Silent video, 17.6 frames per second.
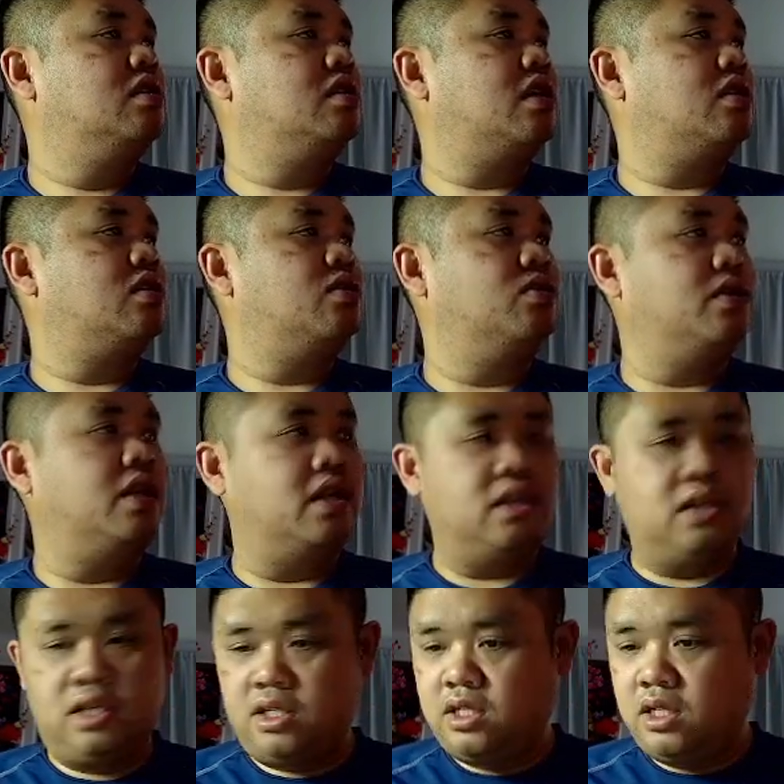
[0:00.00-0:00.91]
How cool that
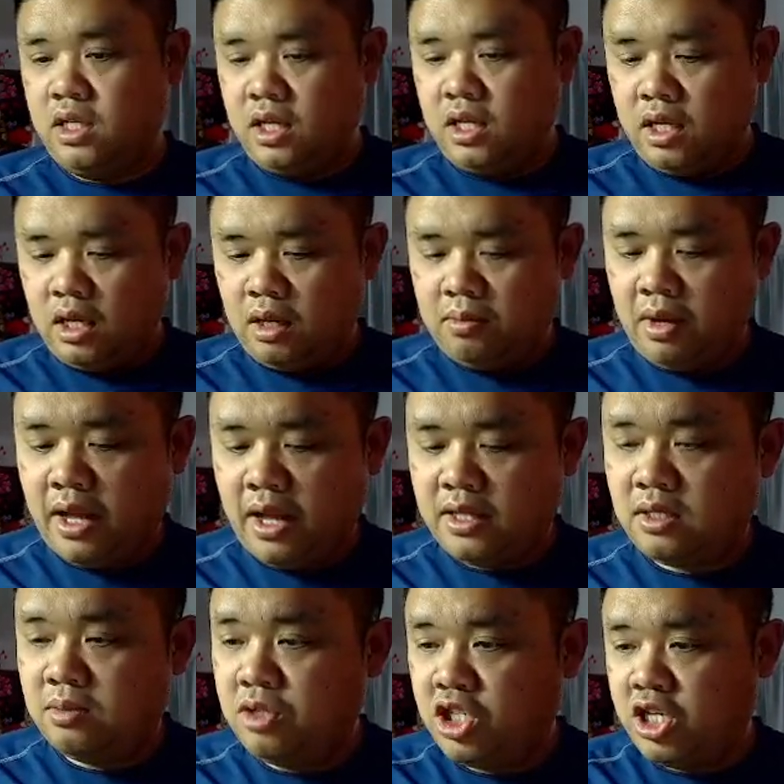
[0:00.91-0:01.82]
looks. I'm gonna
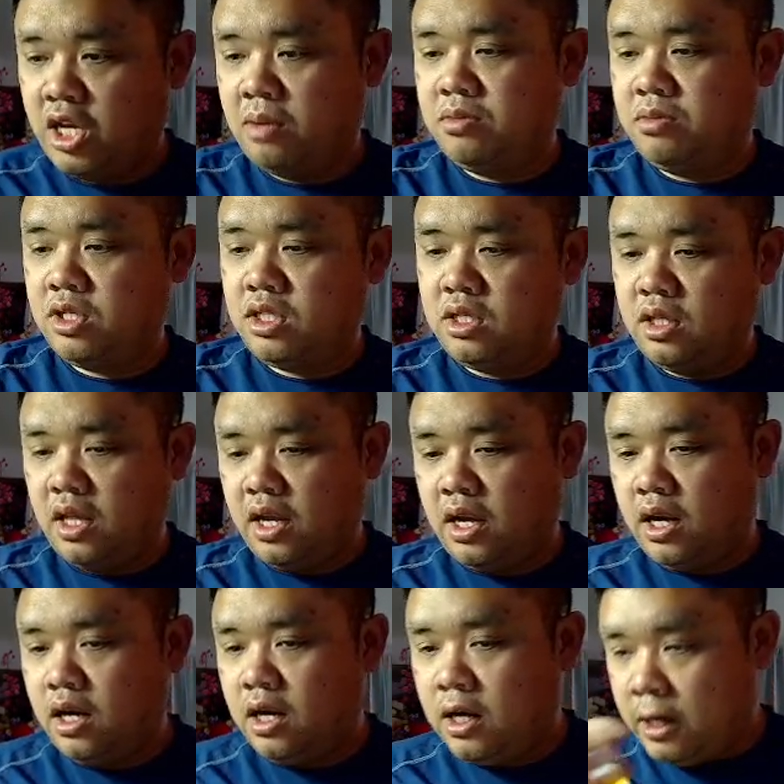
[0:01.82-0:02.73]
add some gems to
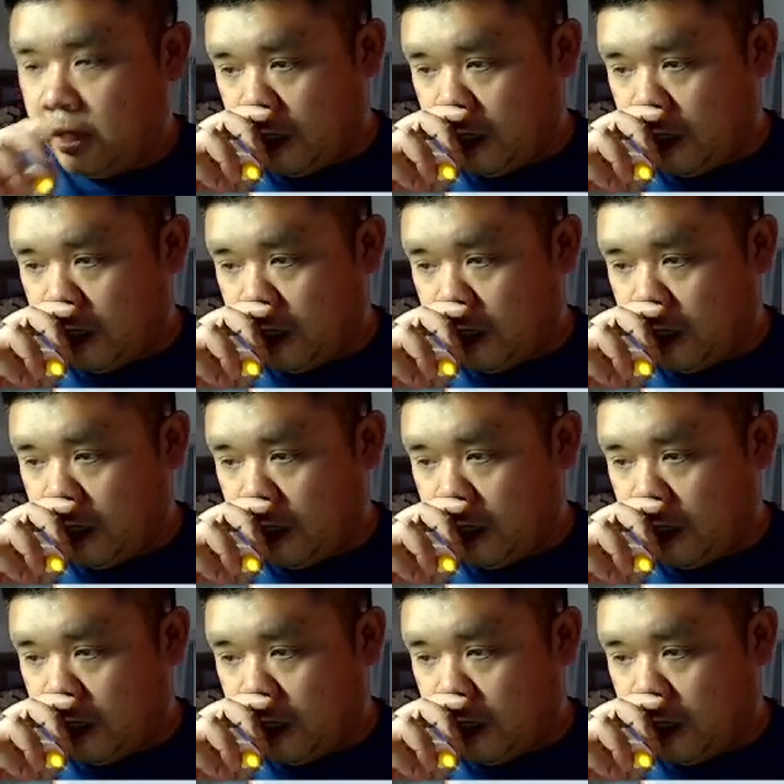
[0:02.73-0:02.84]
there.